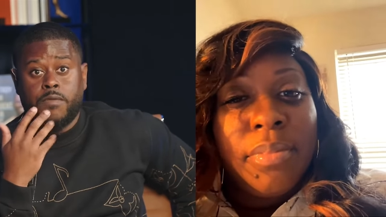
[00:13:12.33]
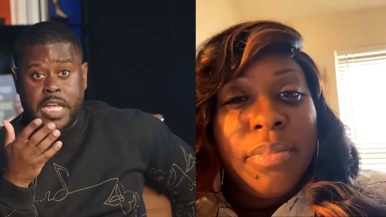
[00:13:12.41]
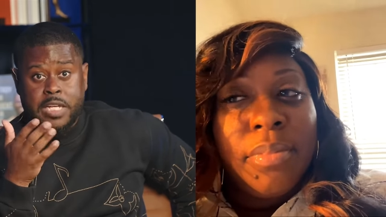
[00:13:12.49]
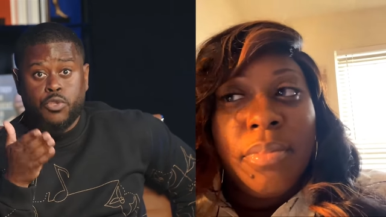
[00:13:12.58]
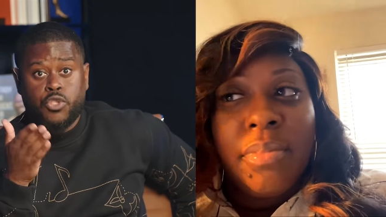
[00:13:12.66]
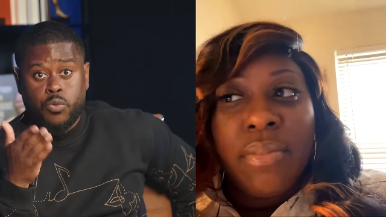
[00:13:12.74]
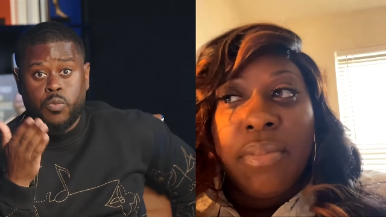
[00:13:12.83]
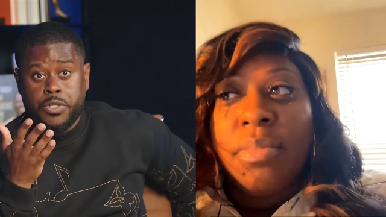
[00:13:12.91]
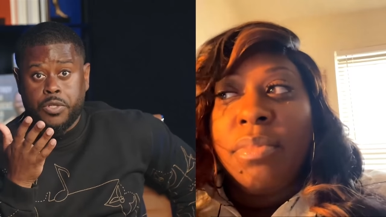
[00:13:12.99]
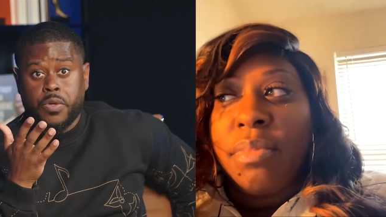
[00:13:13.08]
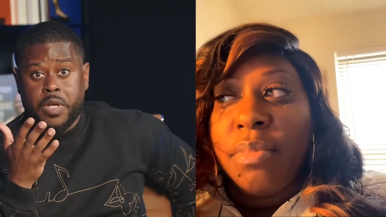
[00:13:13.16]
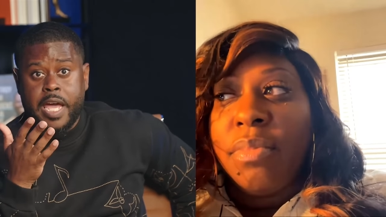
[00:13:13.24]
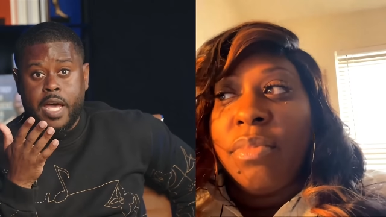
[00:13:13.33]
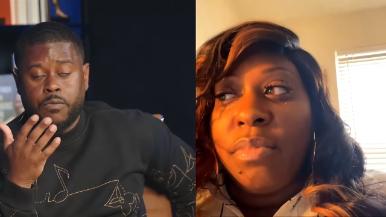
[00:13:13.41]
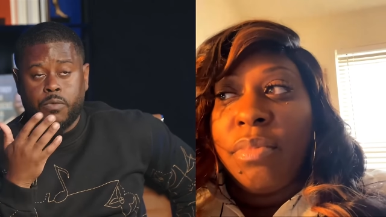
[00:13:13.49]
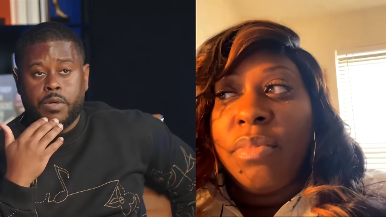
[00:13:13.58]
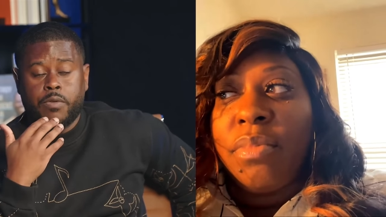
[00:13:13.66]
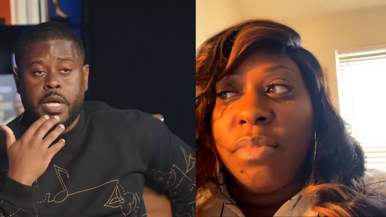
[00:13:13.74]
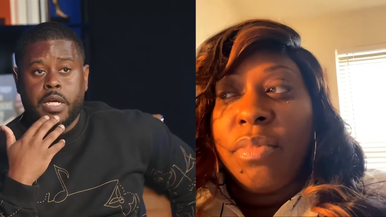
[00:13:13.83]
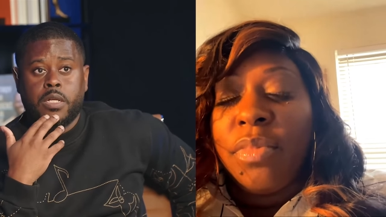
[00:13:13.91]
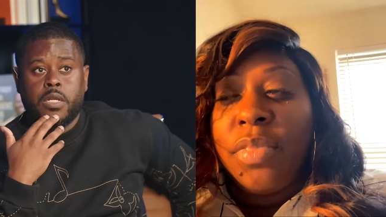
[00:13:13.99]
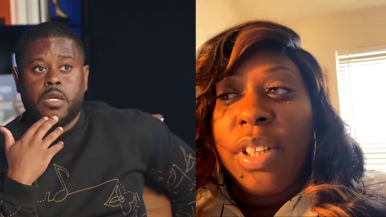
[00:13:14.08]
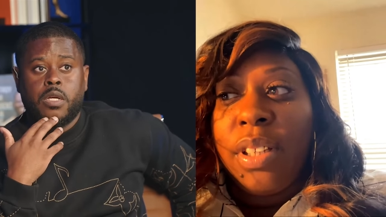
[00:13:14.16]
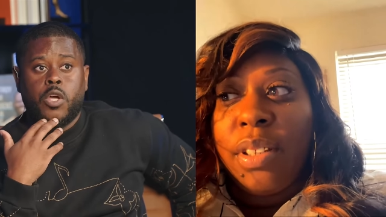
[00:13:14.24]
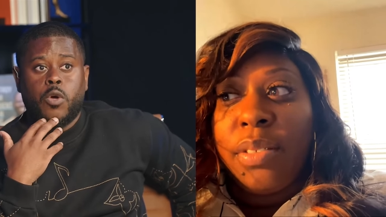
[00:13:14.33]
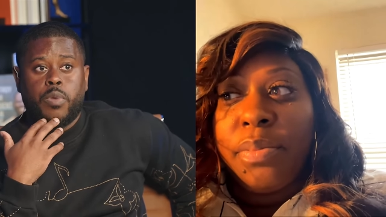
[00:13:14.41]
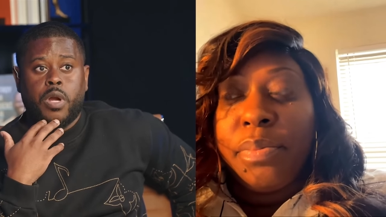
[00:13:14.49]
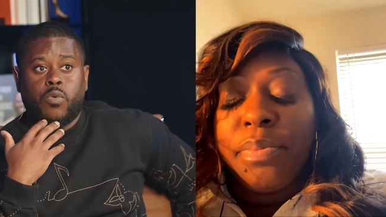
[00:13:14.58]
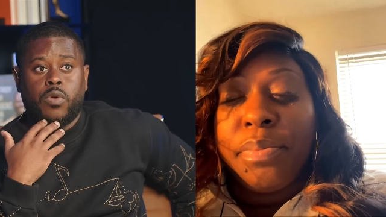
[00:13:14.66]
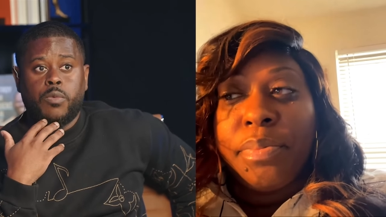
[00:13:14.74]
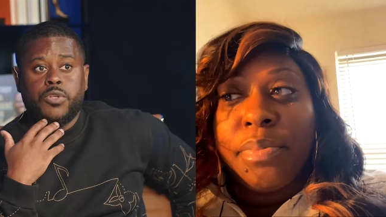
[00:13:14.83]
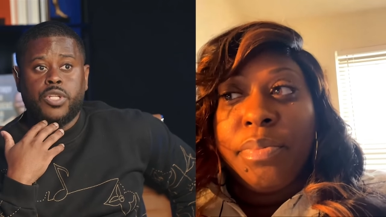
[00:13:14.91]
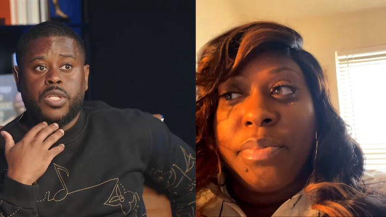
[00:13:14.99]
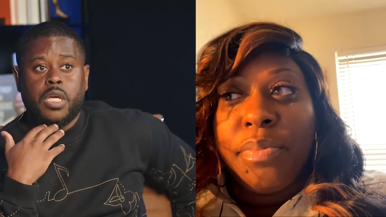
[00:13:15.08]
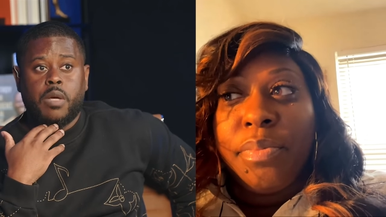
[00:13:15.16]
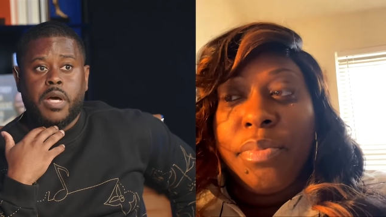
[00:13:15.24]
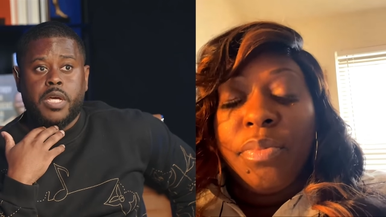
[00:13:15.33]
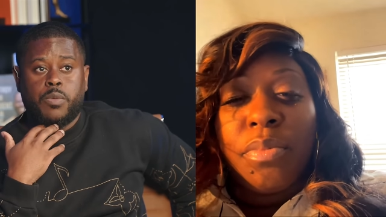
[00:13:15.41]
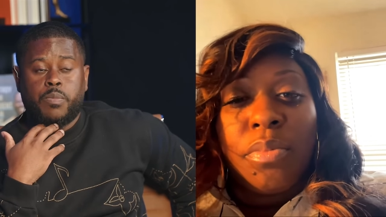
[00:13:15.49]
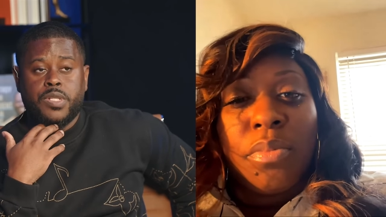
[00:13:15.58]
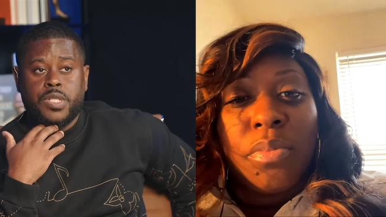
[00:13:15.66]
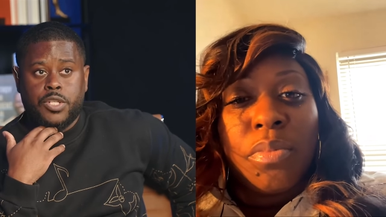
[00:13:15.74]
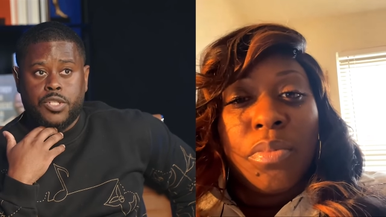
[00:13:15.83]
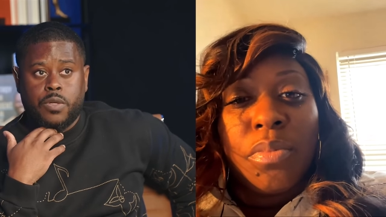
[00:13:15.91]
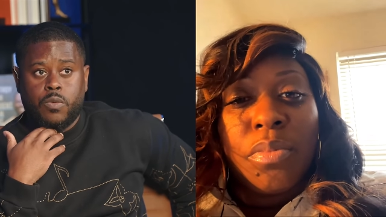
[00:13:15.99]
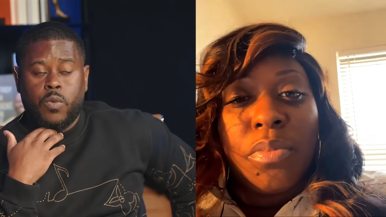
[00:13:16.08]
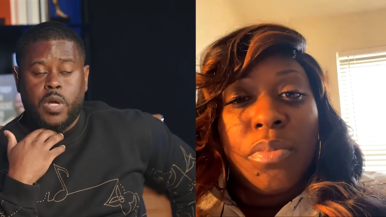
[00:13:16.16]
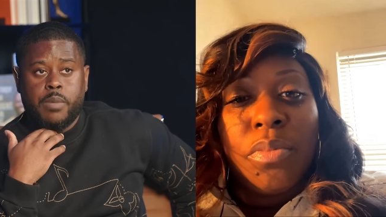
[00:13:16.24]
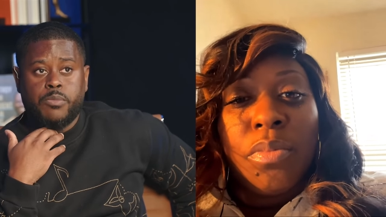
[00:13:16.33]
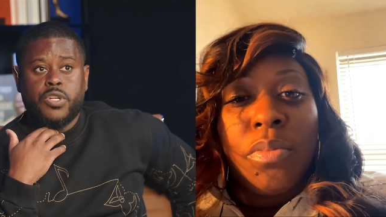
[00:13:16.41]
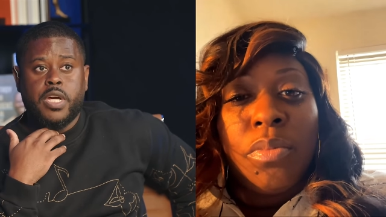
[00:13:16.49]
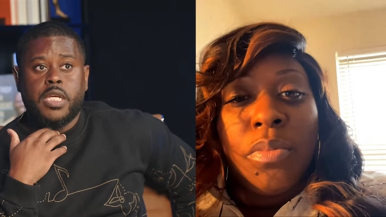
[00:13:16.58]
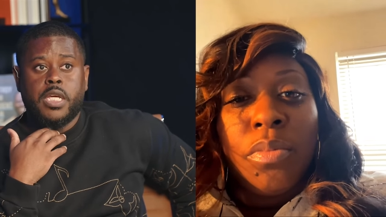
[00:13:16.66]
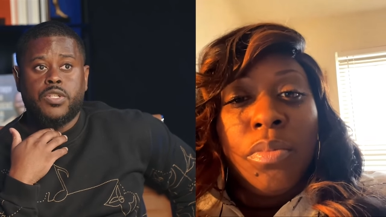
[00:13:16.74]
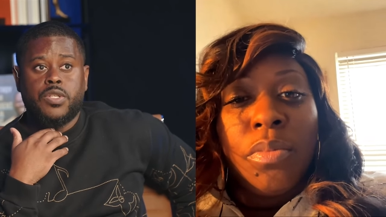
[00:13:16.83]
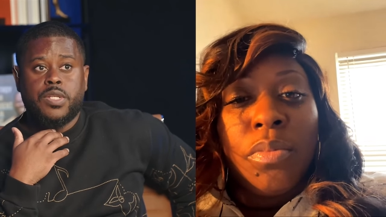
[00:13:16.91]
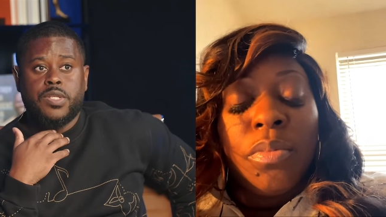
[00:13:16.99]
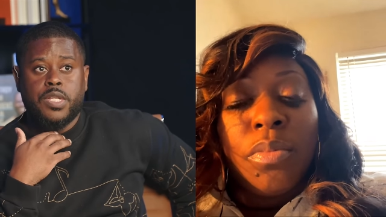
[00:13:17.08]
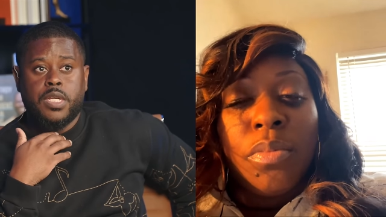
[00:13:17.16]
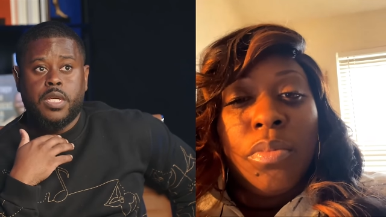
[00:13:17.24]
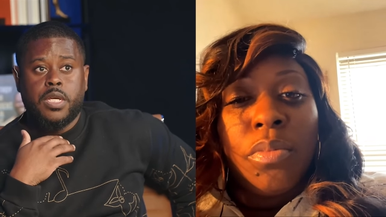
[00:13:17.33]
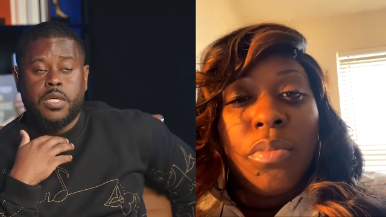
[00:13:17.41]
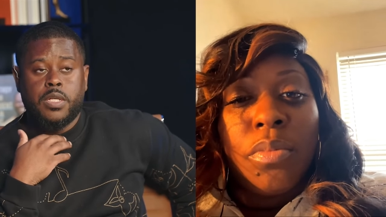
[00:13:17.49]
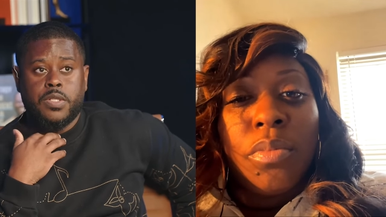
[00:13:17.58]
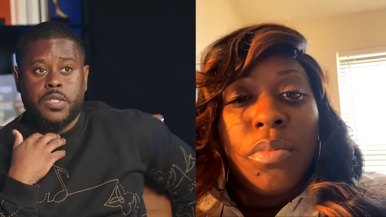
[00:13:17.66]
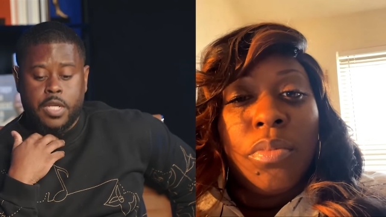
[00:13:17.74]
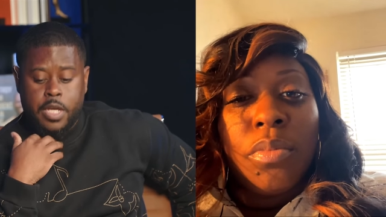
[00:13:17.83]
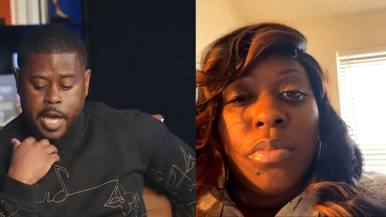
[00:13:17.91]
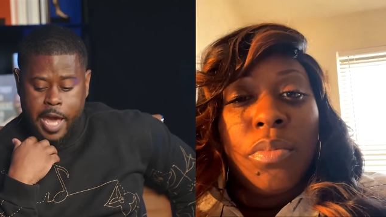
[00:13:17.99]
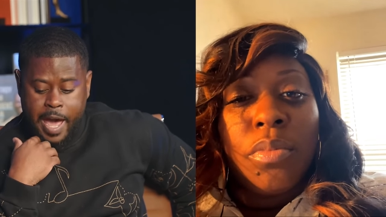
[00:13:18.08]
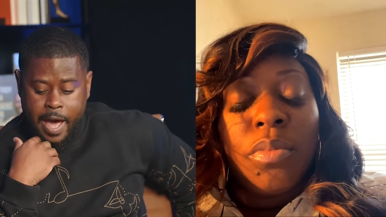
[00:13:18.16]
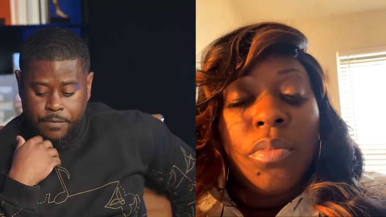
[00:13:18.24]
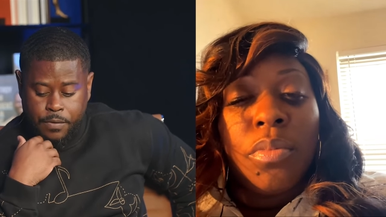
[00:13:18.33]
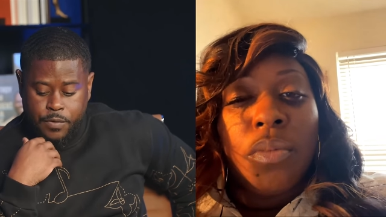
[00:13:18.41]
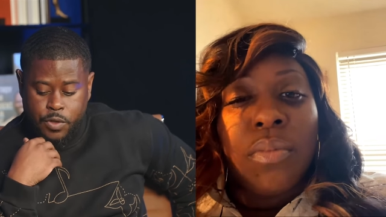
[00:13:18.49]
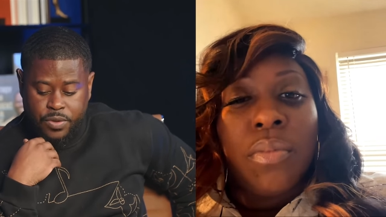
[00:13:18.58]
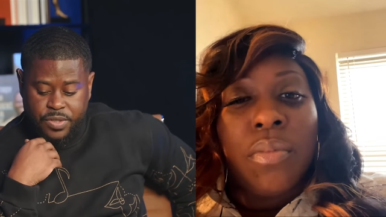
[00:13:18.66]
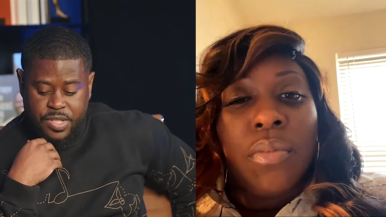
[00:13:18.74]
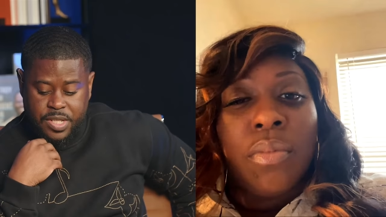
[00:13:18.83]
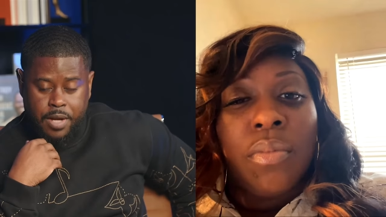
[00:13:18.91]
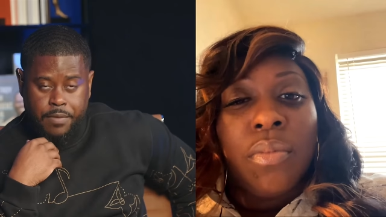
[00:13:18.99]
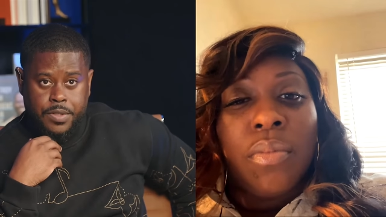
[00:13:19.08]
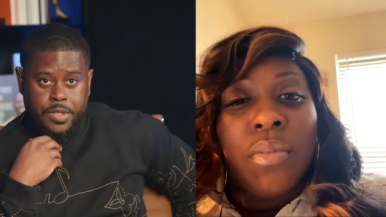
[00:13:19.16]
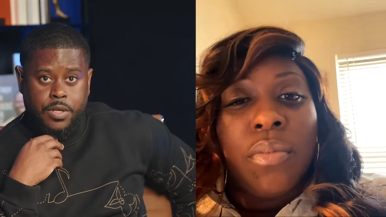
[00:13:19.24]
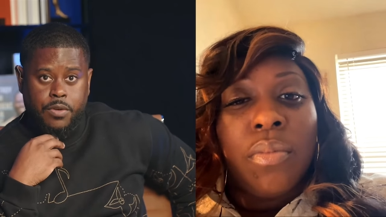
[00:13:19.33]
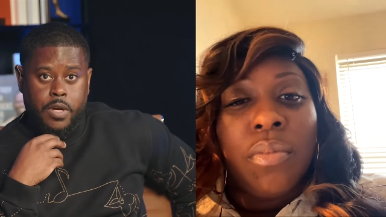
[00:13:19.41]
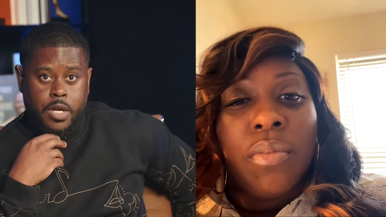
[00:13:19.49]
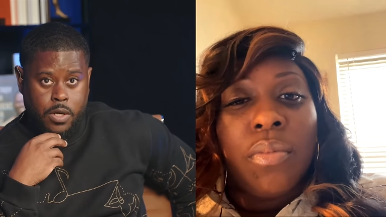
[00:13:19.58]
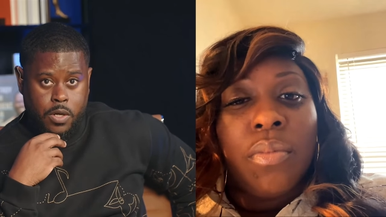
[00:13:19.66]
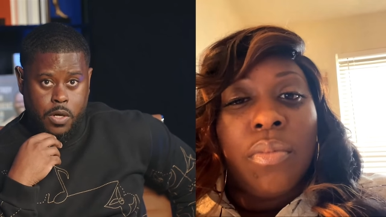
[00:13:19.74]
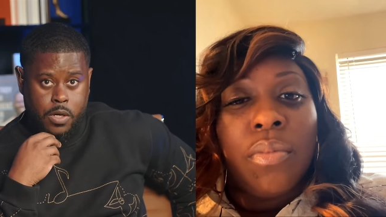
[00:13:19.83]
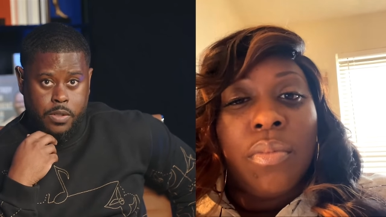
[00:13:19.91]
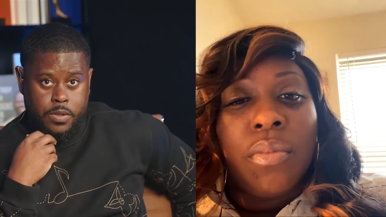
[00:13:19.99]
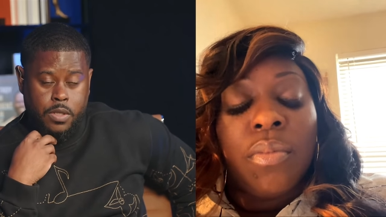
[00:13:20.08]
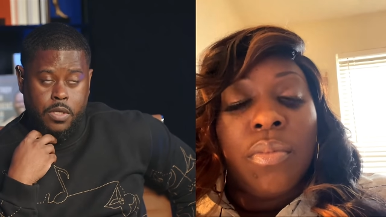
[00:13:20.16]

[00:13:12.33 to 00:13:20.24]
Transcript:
Speaker 1: what you want, you're gonna have one, right? Yeah. But I really want you to think about your position. What I'm trying to get you to see is half of your stuff is in credit cards.